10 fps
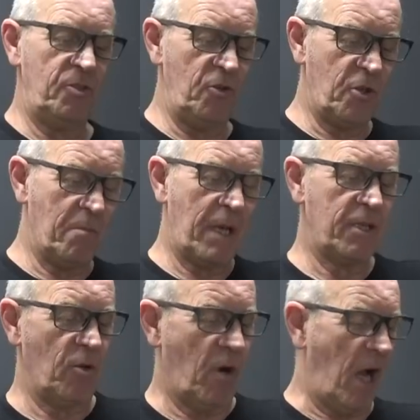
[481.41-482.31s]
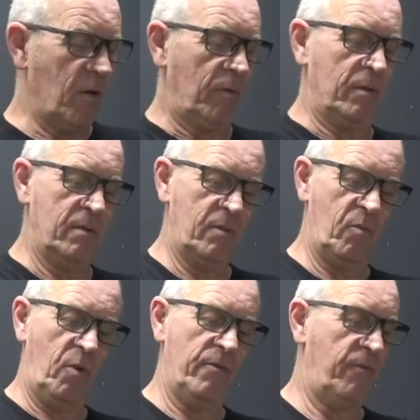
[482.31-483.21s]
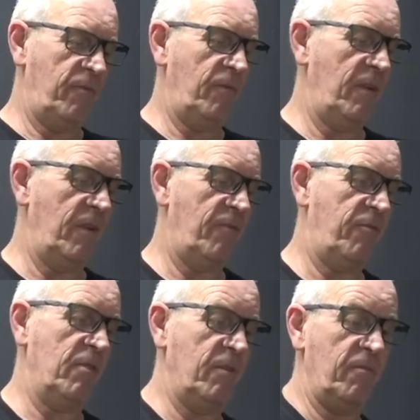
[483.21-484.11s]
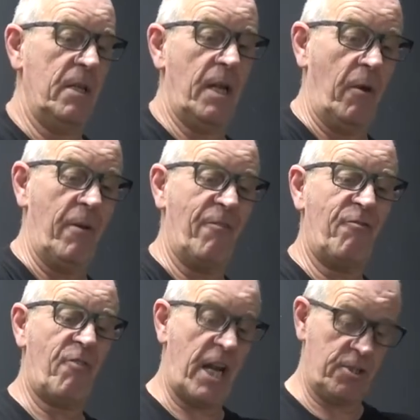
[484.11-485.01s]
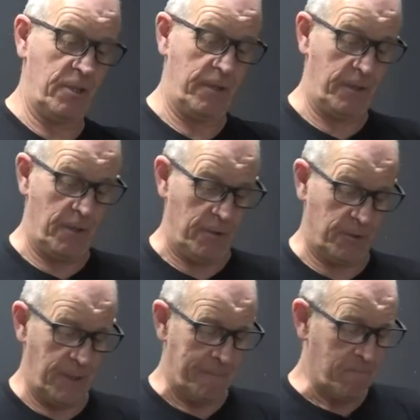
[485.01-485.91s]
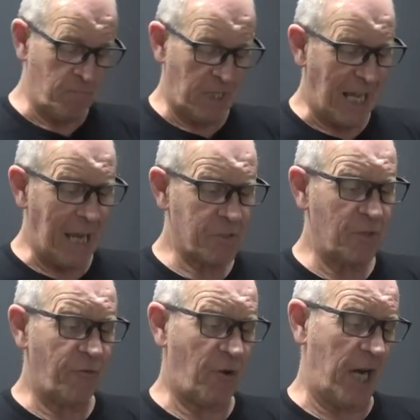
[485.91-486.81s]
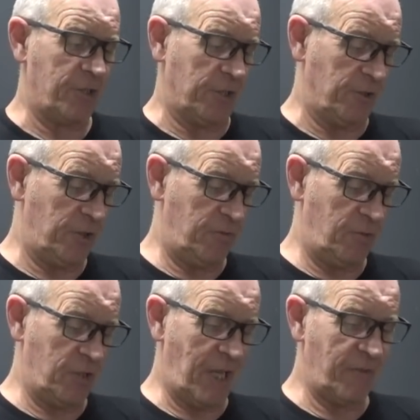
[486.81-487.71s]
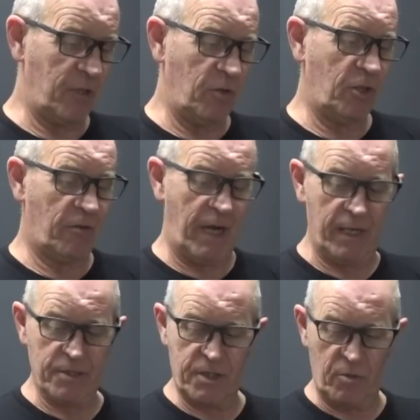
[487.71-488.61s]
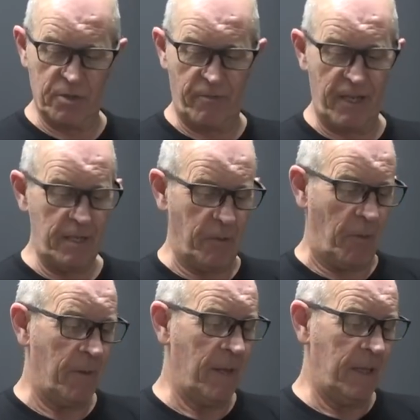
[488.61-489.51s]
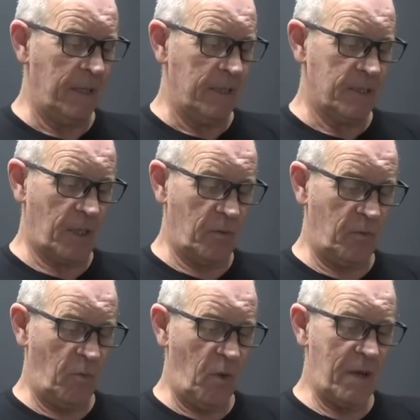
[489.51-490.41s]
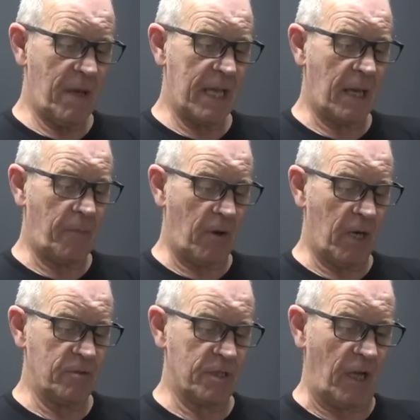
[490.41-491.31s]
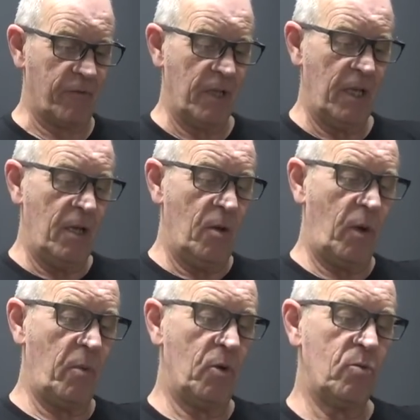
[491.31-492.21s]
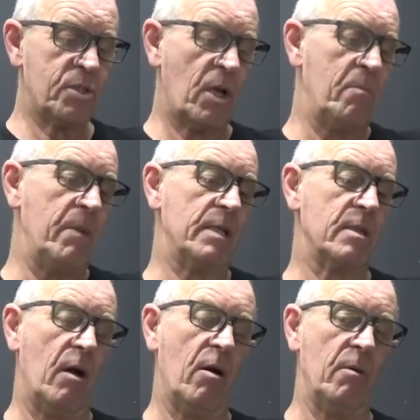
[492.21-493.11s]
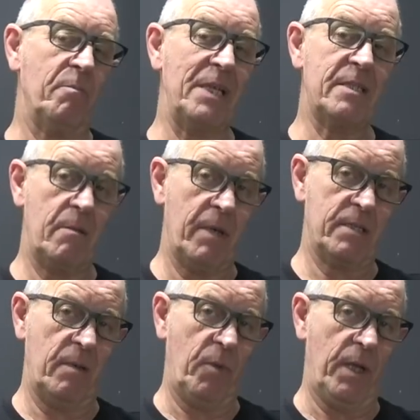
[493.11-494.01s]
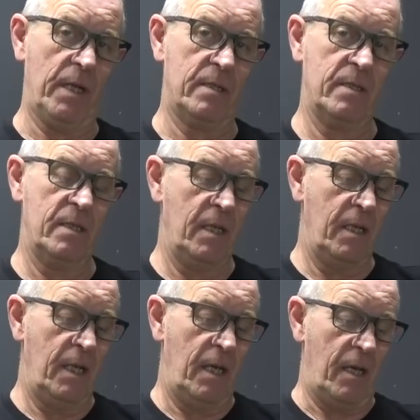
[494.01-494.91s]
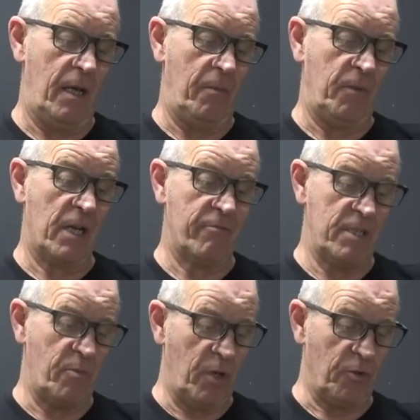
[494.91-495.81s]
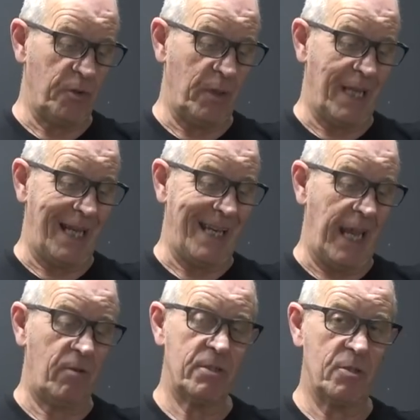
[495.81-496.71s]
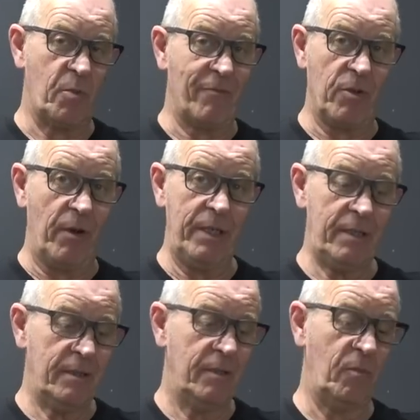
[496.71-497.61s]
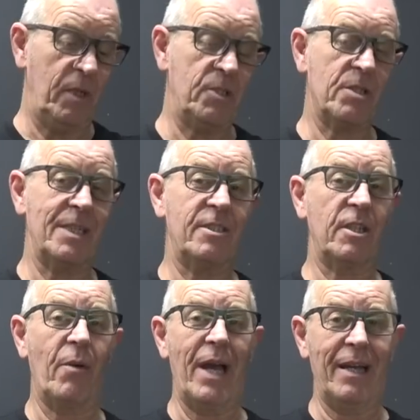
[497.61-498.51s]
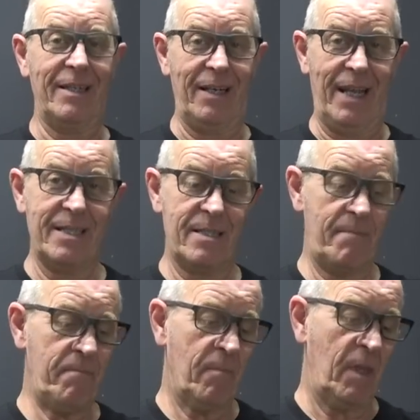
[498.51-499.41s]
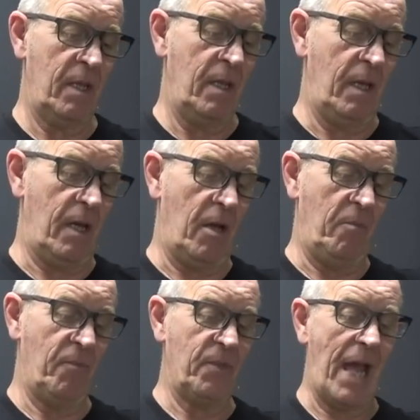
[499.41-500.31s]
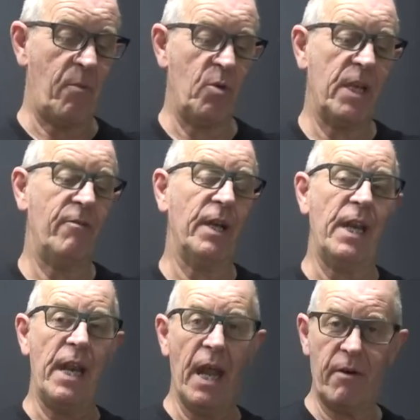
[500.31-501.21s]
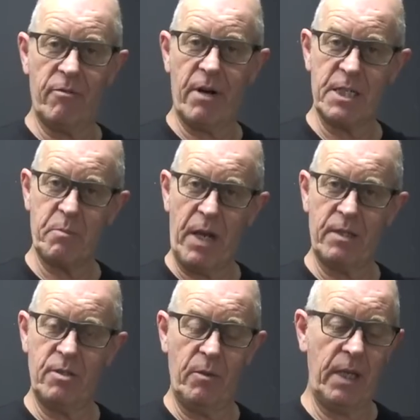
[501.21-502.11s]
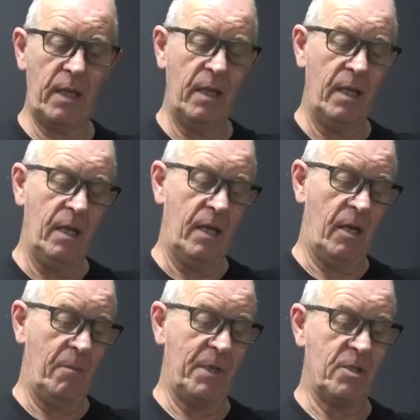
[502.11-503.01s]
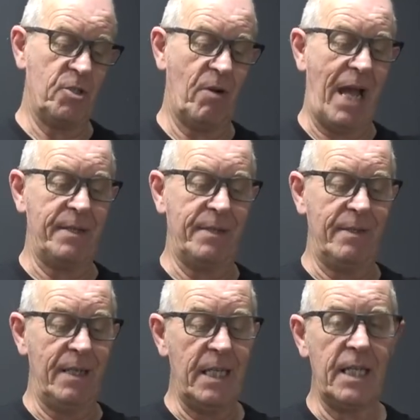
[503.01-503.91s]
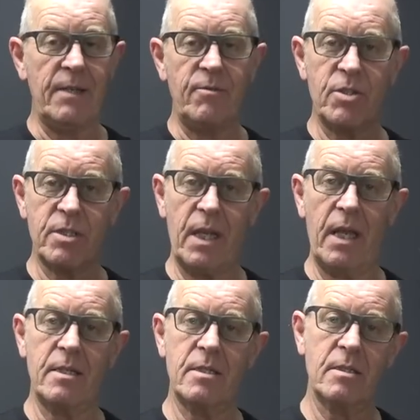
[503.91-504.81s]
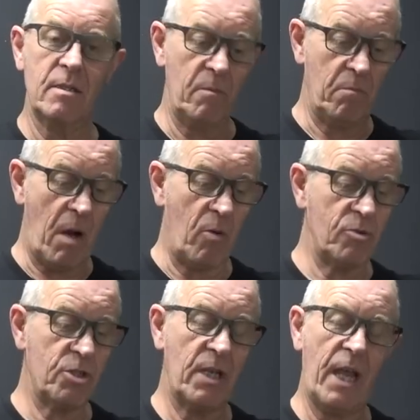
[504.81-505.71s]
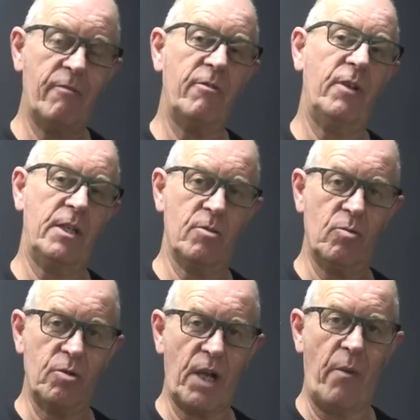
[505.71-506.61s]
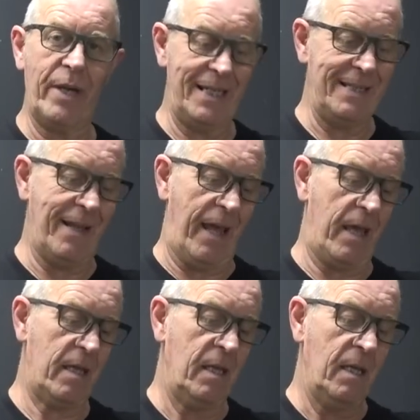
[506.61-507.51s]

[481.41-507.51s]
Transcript: You can make your own for a fraction of the cost. Absolute fraction. Just have a little look around and see what's available. So we make up our own stuff. We would also mix our beastie mix in with this. The only reason we're not doing that now is because we haven't got any. We just need to go out and collect some. That will give another aspect to it, because you're adding leaves, sticks, mulch, everything is all going in there.